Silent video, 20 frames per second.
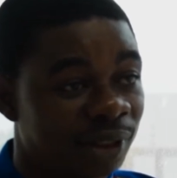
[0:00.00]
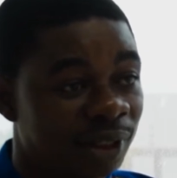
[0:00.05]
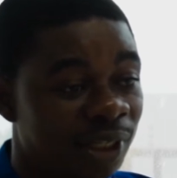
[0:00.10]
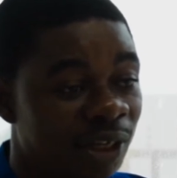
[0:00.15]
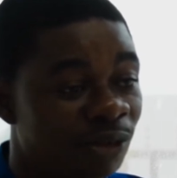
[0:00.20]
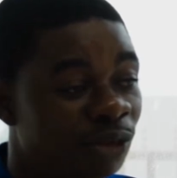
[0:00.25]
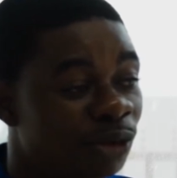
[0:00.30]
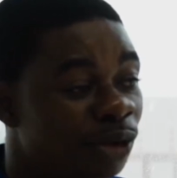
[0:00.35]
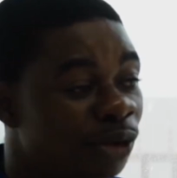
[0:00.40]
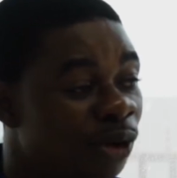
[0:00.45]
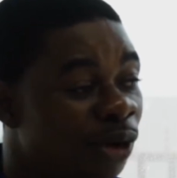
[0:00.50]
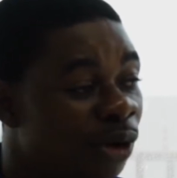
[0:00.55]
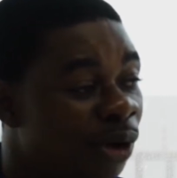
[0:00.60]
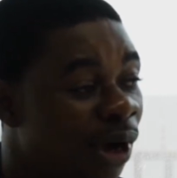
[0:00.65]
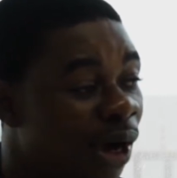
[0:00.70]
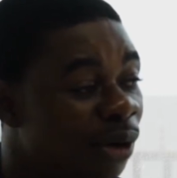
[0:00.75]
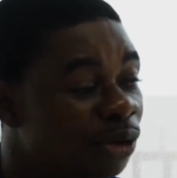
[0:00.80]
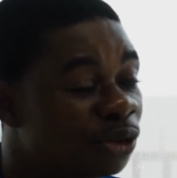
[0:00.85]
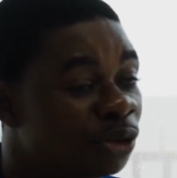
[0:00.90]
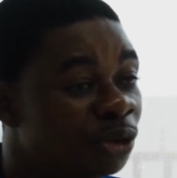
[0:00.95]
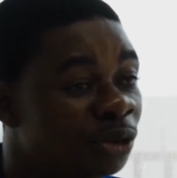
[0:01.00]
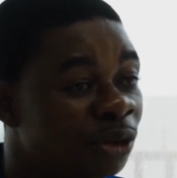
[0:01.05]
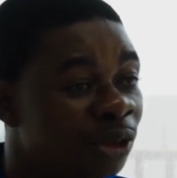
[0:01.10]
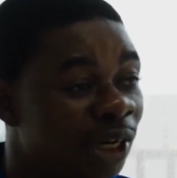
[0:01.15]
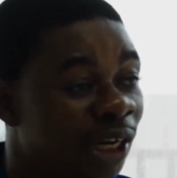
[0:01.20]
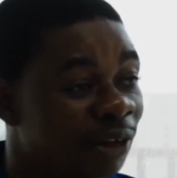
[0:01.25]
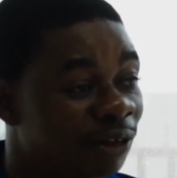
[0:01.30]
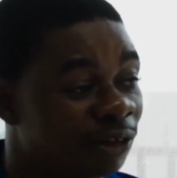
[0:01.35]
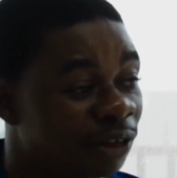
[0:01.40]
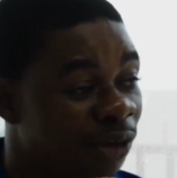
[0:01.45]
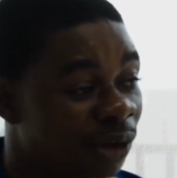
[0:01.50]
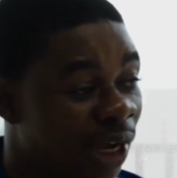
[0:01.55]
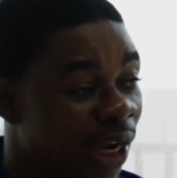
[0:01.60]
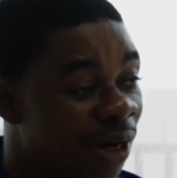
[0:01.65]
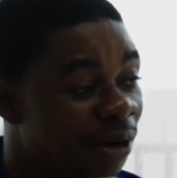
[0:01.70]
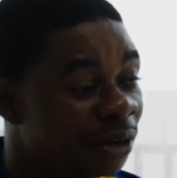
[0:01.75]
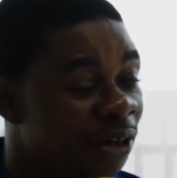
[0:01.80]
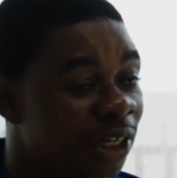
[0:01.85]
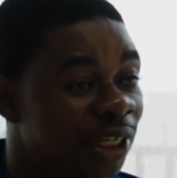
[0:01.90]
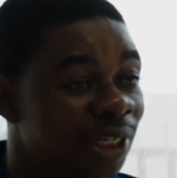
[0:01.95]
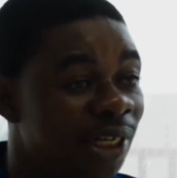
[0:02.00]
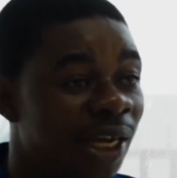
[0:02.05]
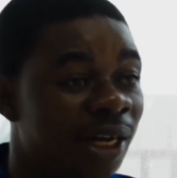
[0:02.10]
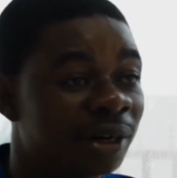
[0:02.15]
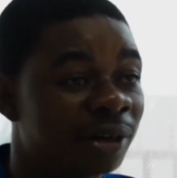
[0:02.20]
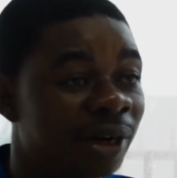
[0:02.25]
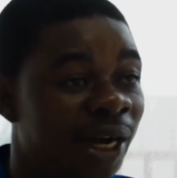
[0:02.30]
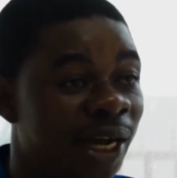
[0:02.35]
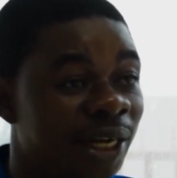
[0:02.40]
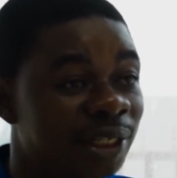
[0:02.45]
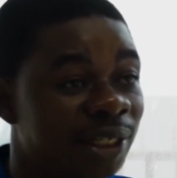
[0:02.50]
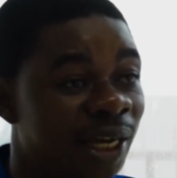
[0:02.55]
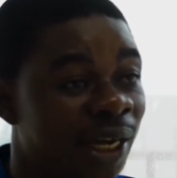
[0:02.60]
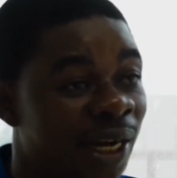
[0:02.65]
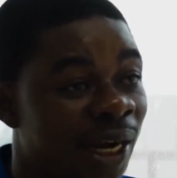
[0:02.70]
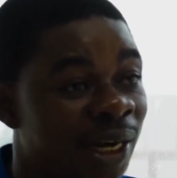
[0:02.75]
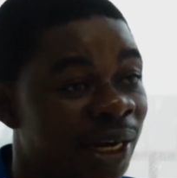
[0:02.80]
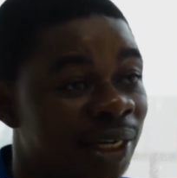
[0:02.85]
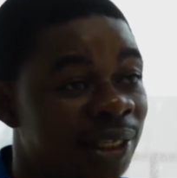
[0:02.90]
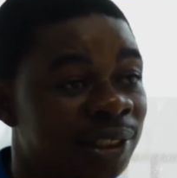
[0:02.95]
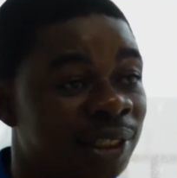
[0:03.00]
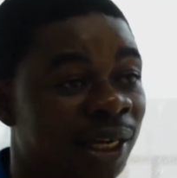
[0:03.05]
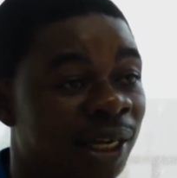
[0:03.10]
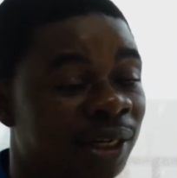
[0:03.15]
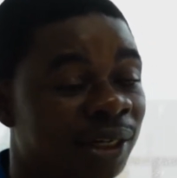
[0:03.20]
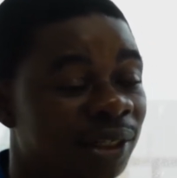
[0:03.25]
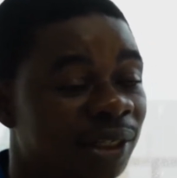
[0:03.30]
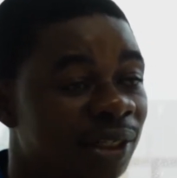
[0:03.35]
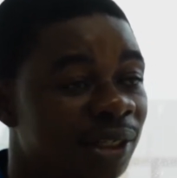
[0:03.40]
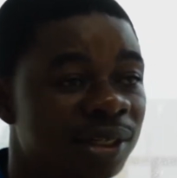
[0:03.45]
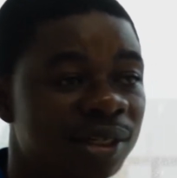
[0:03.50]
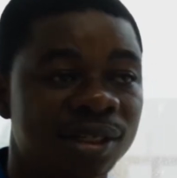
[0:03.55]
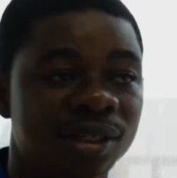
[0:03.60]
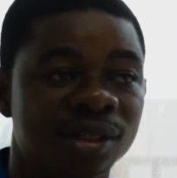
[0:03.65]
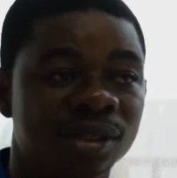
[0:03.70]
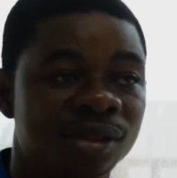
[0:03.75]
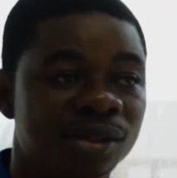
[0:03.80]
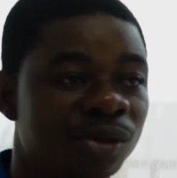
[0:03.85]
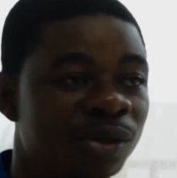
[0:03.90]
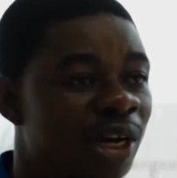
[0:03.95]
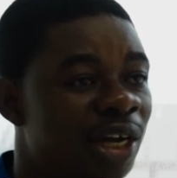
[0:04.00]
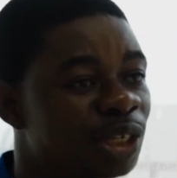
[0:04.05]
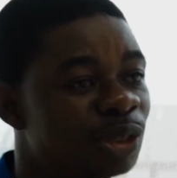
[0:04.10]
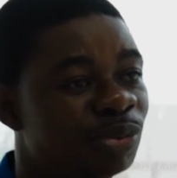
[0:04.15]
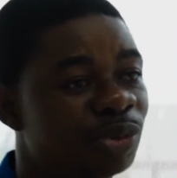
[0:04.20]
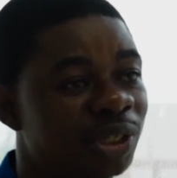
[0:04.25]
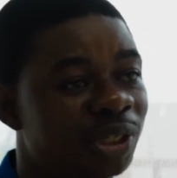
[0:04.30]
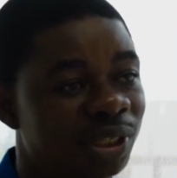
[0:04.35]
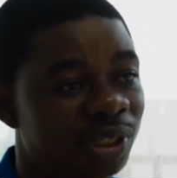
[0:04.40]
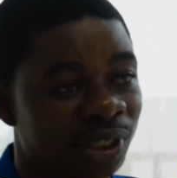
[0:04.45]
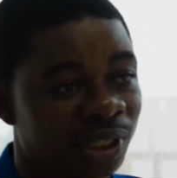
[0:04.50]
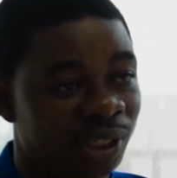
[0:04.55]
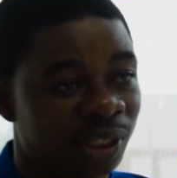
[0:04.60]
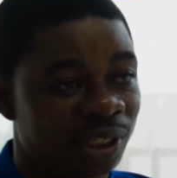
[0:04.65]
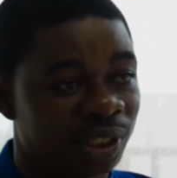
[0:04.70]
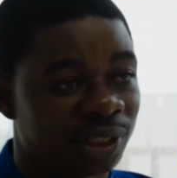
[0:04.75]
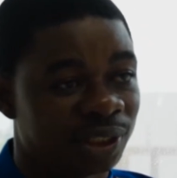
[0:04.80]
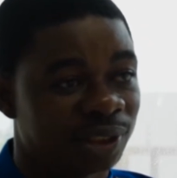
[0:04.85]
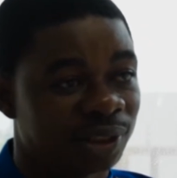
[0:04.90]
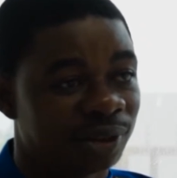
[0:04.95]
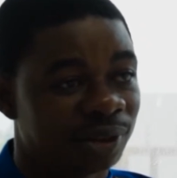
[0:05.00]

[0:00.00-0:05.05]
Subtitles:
If you know how to, if you can read and write and understand, you can speak English.